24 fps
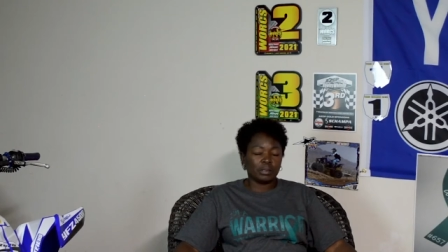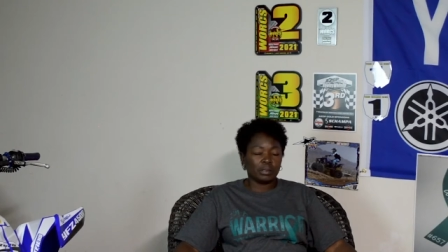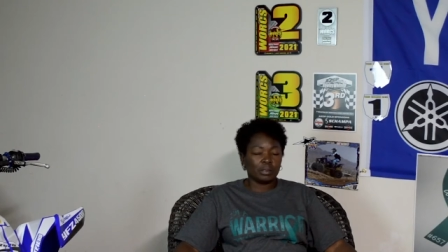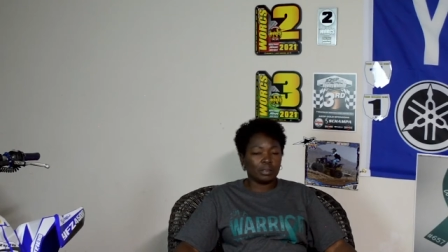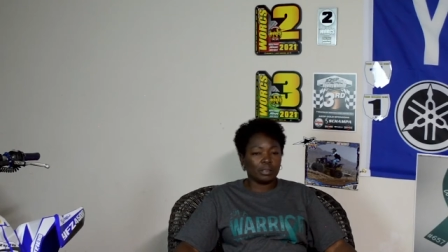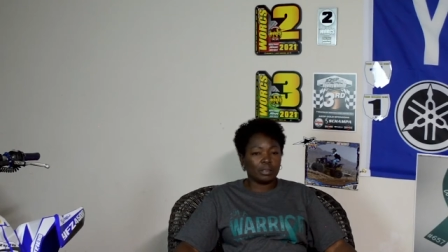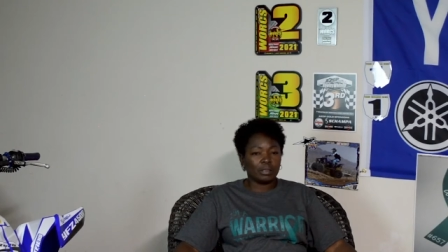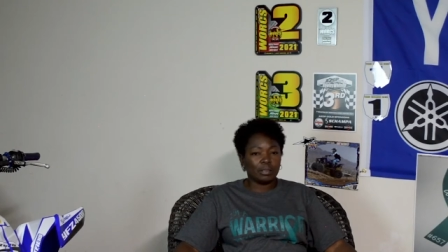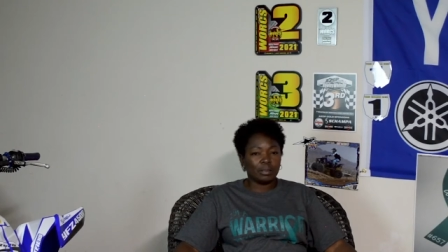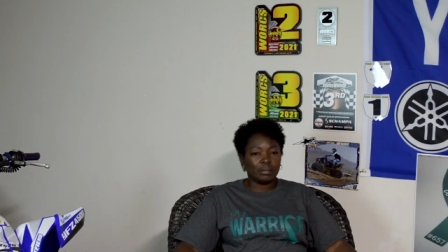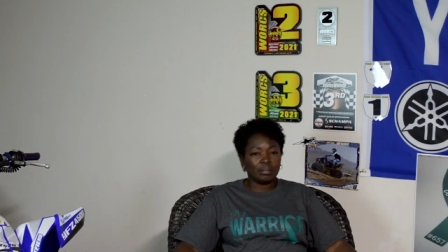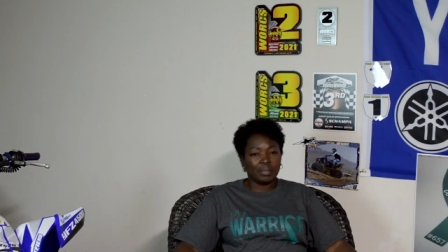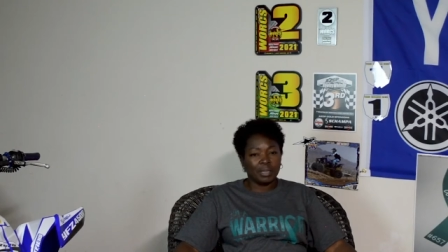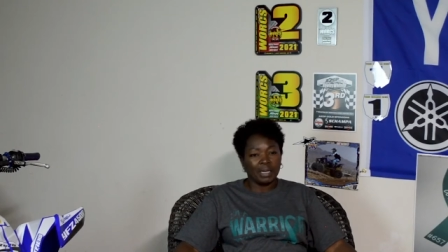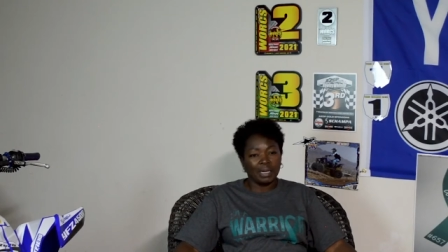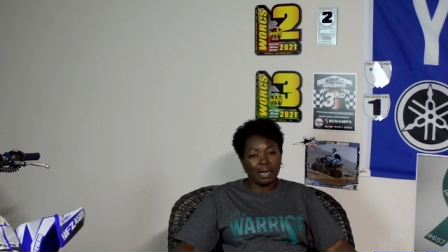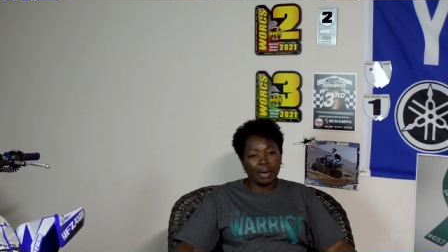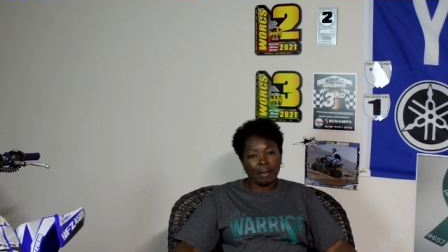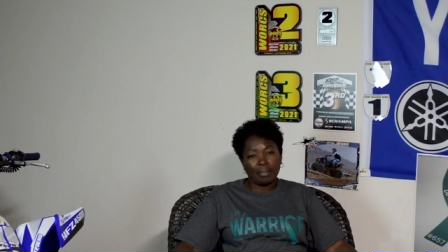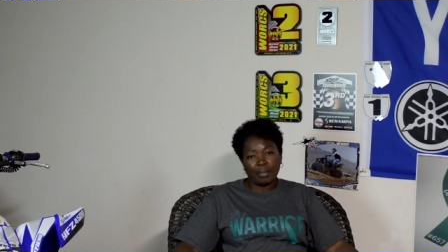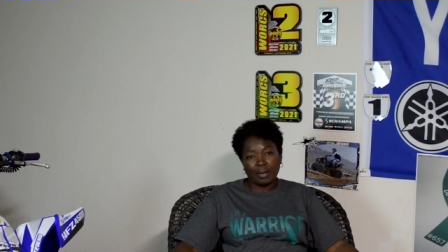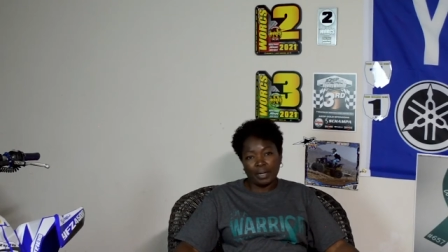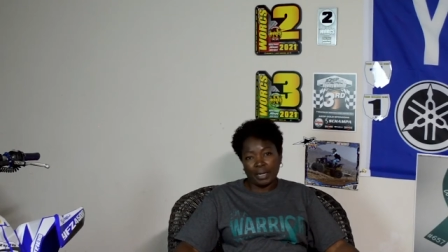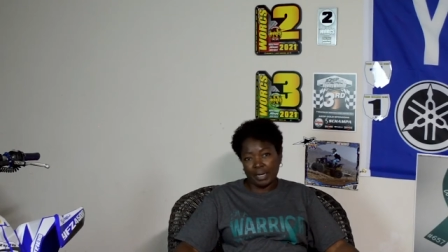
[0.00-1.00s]
a little bit
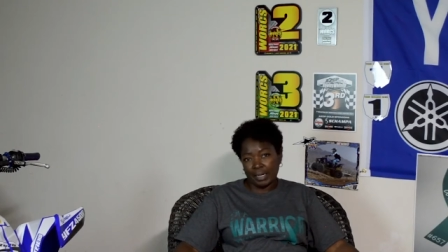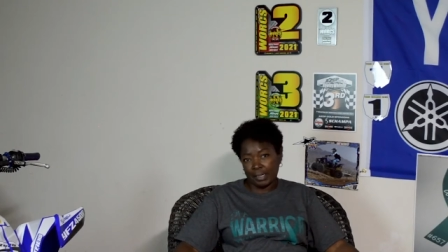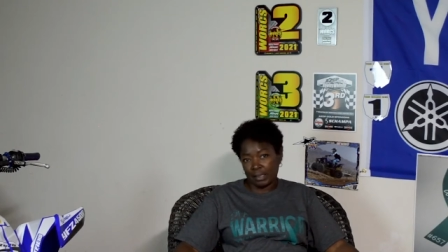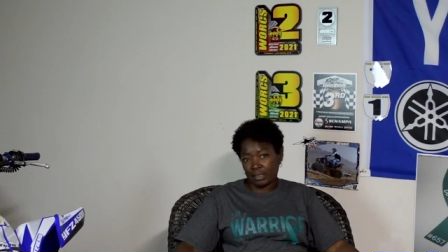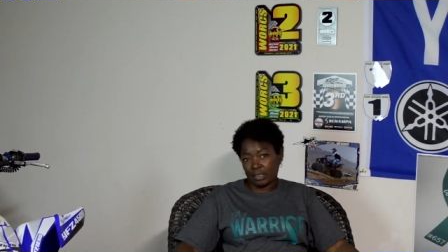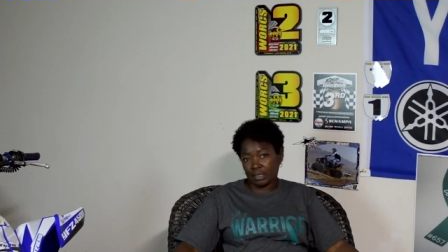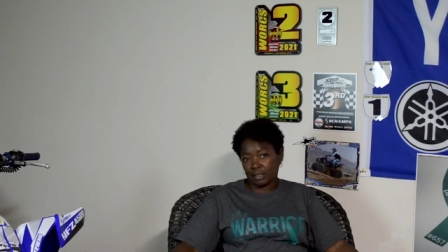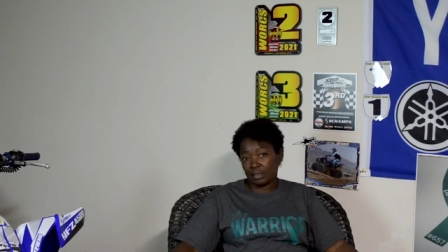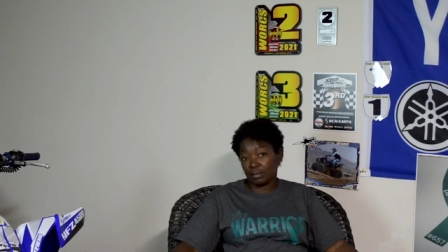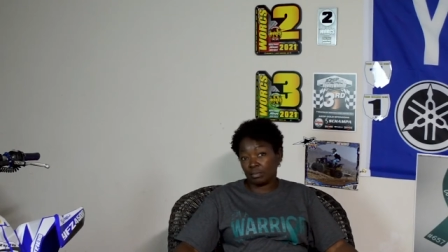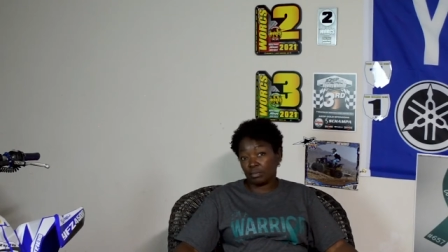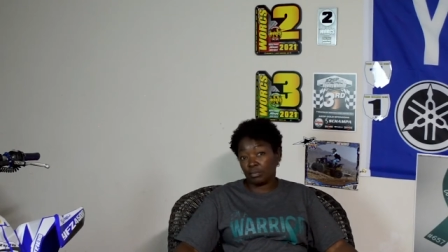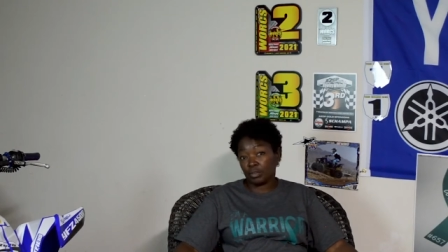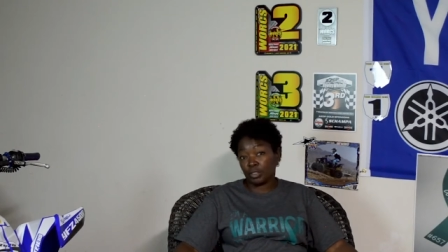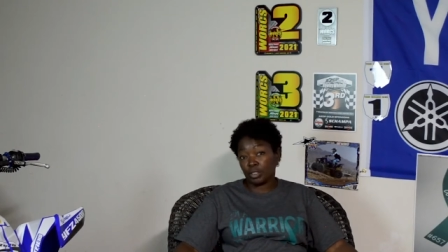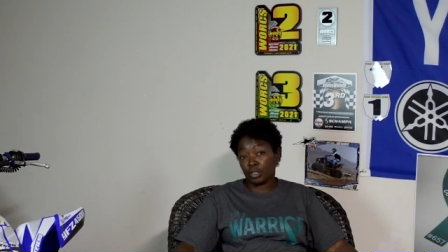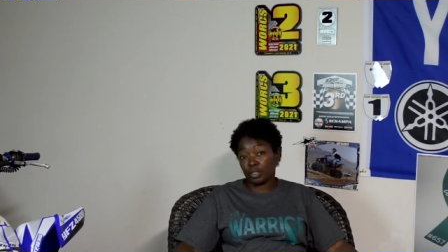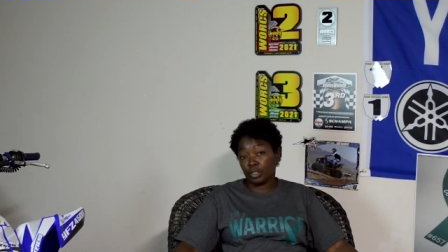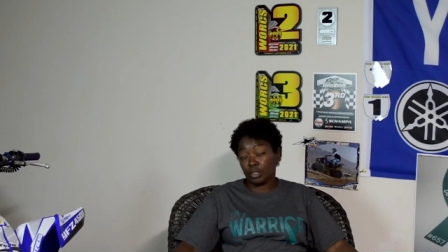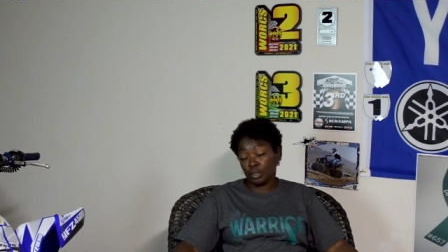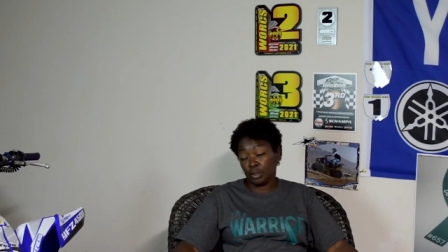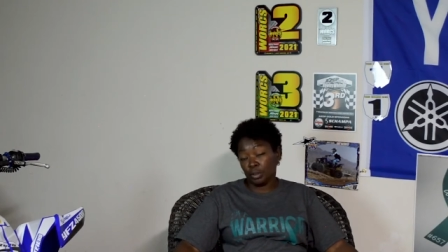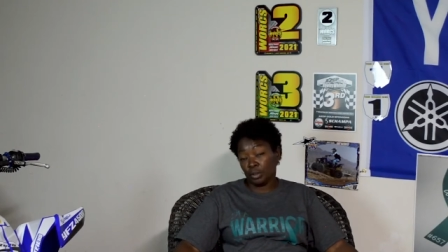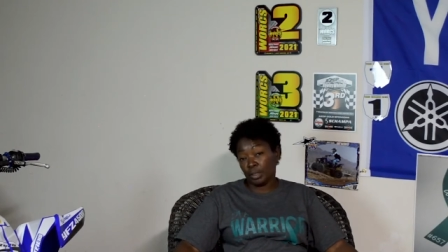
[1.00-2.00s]
apprehensive
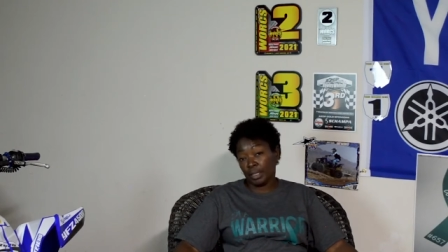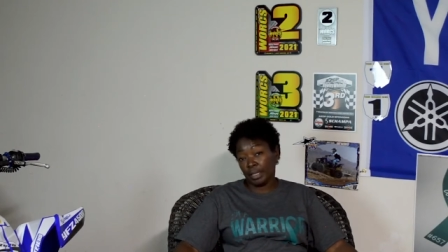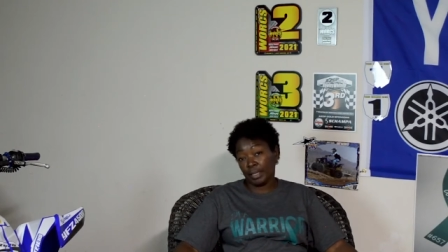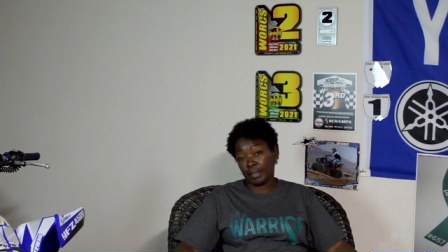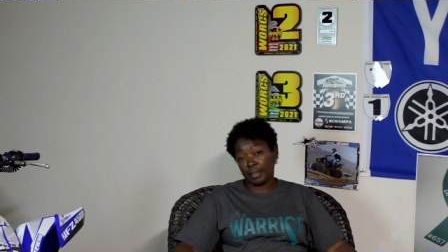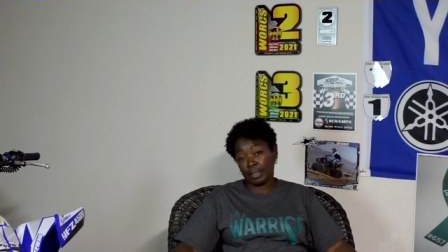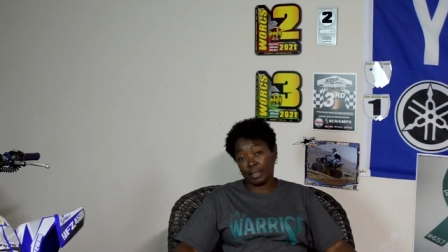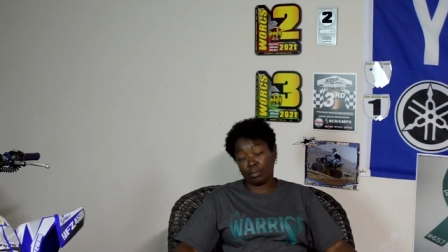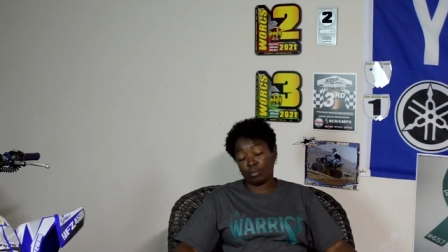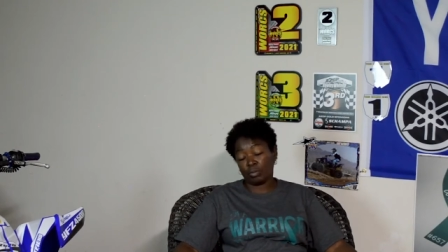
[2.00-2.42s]
to do it.